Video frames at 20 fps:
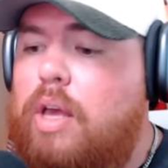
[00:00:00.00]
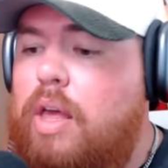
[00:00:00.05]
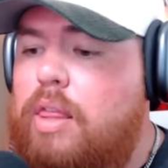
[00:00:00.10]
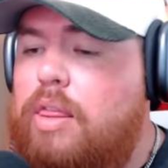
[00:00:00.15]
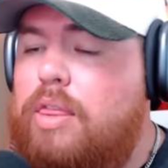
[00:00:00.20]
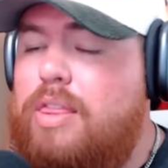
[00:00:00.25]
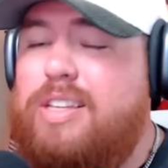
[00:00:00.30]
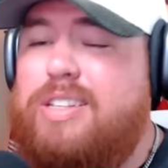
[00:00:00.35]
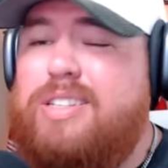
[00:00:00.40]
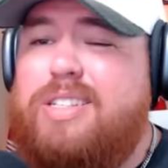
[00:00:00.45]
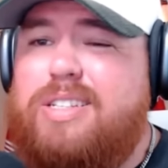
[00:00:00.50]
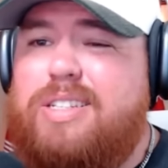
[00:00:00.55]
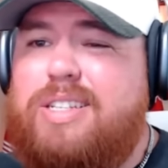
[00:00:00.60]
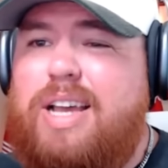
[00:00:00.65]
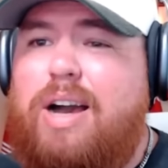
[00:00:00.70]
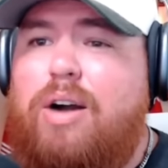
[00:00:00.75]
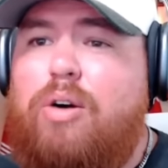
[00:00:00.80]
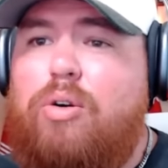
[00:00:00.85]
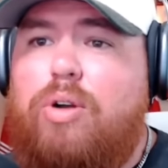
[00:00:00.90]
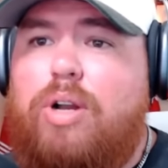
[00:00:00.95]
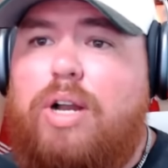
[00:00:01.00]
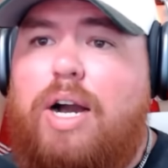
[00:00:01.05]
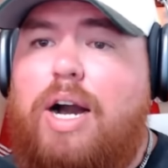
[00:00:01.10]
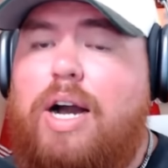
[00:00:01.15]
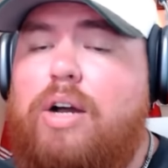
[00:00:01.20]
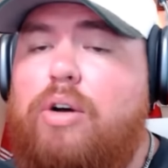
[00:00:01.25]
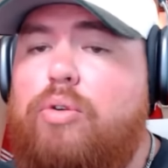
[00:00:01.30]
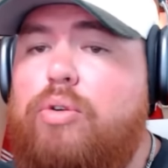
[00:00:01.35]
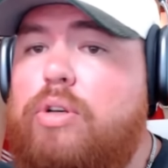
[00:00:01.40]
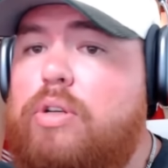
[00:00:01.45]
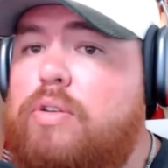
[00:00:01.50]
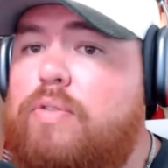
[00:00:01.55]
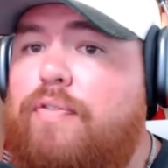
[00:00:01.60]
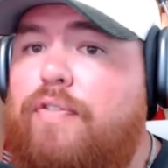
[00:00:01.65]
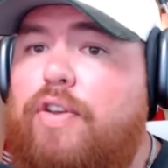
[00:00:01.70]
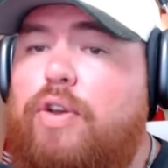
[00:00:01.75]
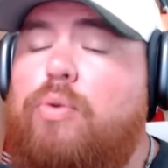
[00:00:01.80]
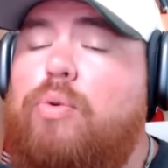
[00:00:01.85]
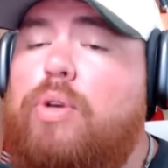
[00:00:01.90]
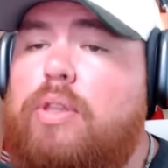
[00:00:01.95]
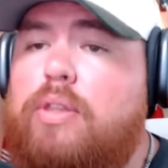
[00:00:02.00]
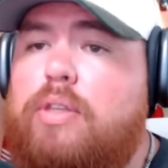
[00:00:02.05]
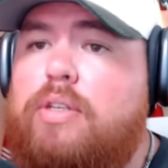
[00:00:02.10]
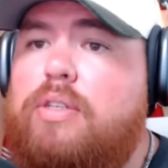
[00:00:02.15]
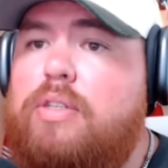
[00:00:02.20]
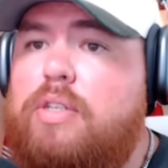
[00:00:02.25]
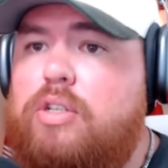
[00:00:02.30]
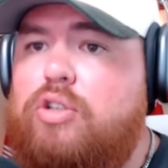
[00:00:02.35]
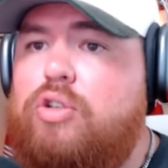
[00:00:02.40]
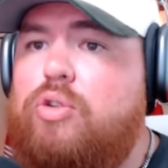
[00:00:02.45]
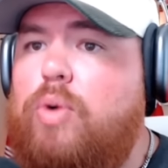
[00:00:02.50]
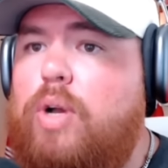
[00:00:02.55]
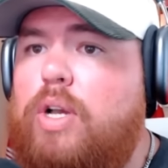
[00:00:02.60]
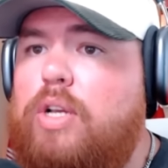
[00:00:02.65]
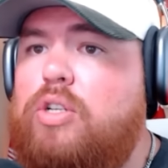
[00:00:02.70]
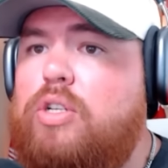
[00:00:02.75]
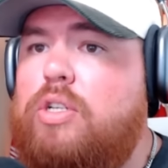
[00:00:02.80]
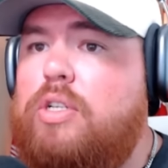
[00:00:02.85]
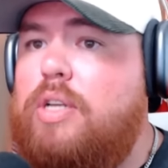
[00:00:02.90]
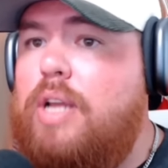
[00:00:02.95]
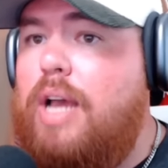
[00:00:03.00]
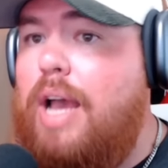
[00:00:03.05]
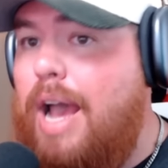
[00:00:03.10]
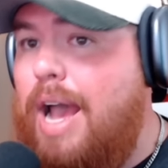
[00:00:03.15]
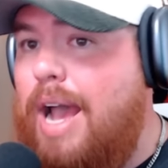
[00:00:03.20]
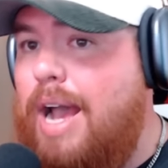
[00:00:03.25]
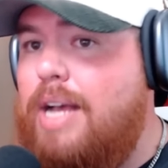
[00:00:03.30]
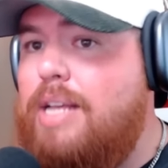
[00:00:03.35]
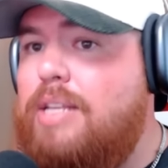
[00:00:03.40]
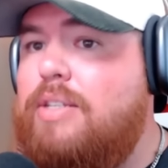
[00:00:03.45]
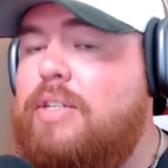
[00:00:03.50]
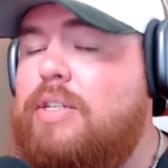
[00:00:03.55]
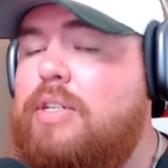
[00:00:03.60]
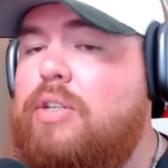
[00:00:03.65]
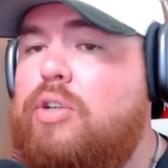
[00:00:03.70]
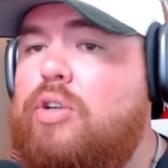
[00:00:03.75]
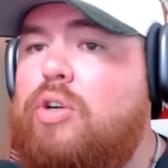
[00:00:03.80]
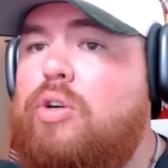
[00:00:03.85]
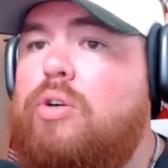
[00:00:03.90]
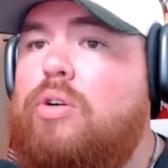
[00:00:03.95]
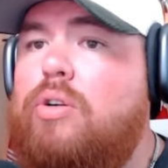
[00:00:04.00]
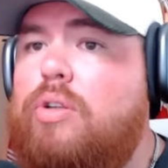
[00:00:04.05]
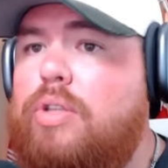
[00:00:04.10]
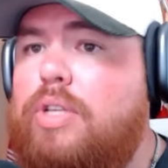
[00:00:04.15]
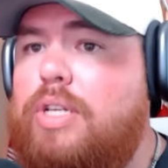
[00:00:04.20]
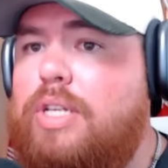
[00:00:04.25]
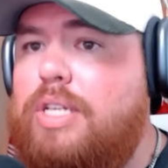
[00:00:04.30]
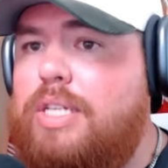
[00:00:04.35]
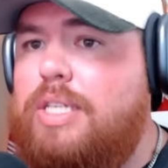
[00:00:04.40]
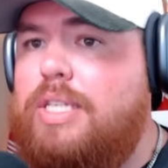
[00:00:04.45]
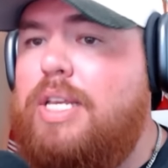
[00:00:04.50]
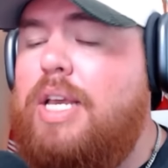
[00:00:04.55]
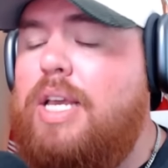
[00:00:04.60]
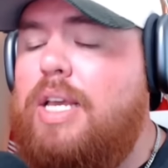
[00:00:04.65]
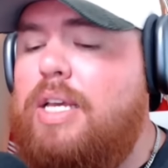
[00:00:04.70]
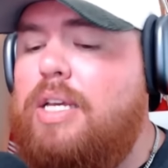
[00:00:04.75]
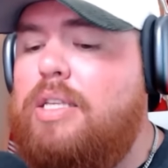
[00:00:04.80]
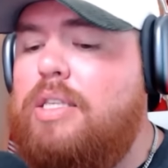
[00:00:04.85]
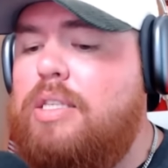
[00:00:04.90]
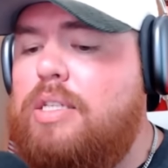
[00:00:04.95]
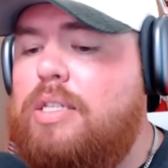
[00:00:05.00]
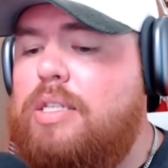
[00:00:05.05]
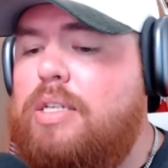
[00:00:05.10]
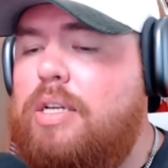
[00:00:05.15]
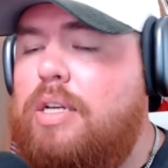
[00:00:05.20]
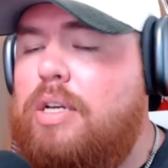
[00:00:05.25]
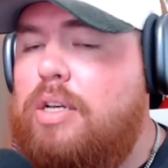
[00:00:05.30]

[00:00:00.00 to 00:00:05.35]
This is how Kyle is viewing this situation as it currently stands.